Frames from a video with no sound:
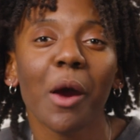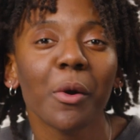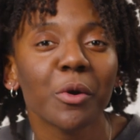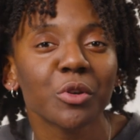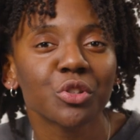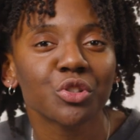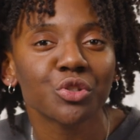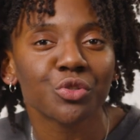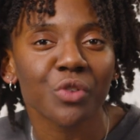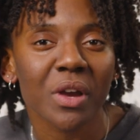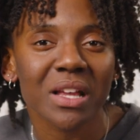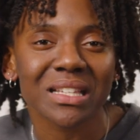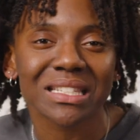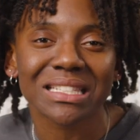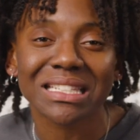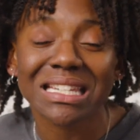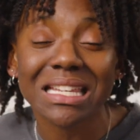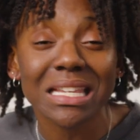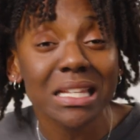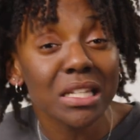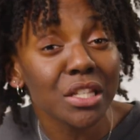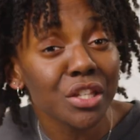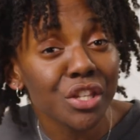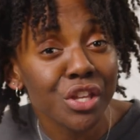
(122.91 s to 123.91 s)
our trust
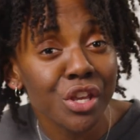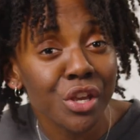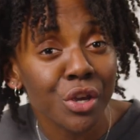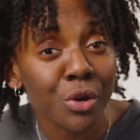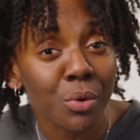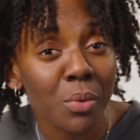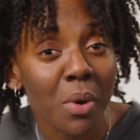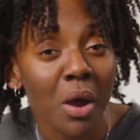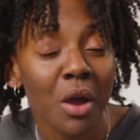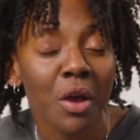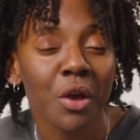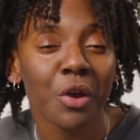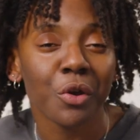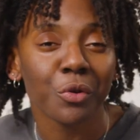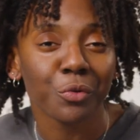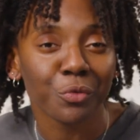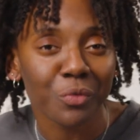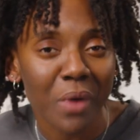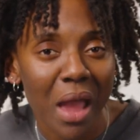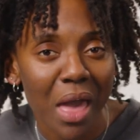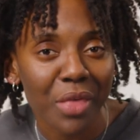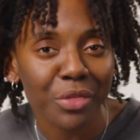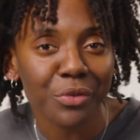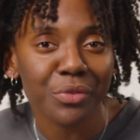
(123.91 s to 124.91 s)
in you
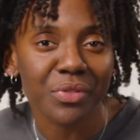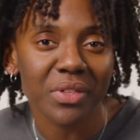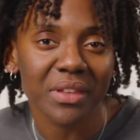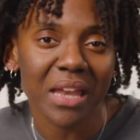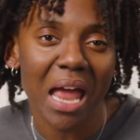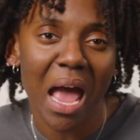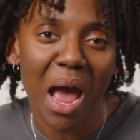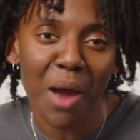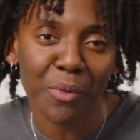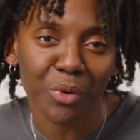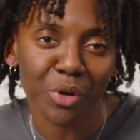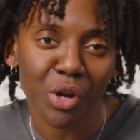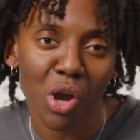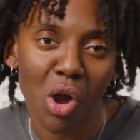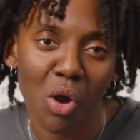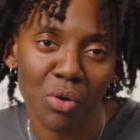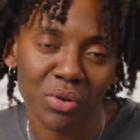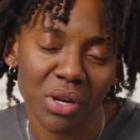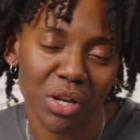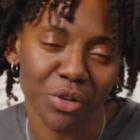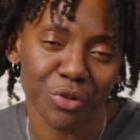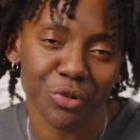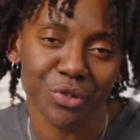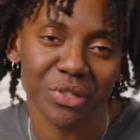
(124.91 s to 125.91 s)
rather than our
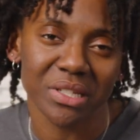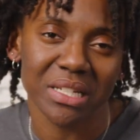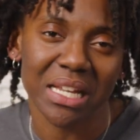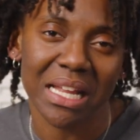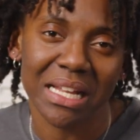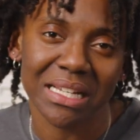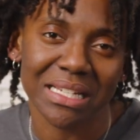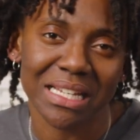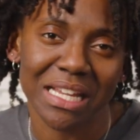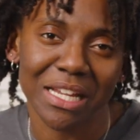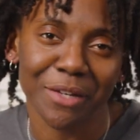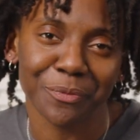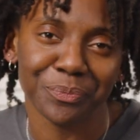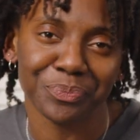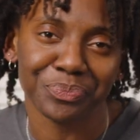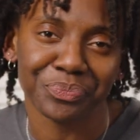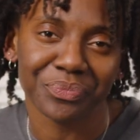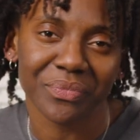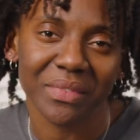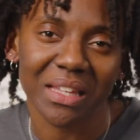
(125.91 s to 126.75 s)
own understanding.